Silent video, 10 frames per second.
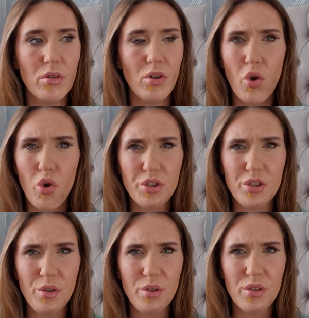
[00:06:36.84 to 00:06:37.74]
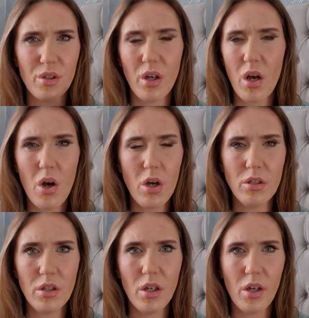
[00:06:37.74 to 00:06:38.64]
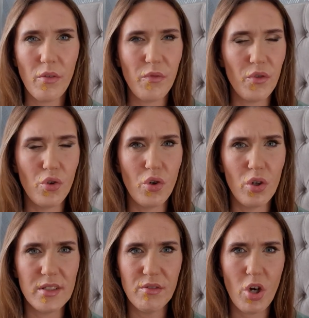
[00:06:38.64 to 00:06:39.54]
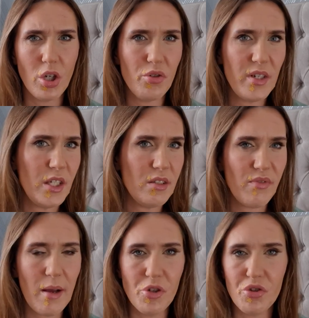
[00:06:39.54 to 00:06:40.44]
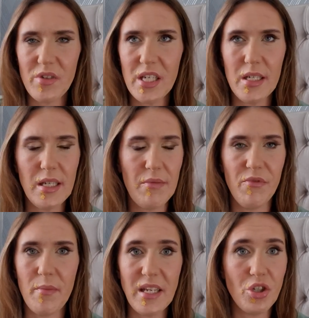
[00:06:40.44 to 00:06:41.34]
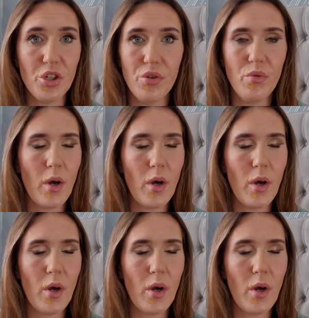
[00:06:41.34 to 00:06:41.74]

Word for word: lawsuit on for derogatory, defamatory information,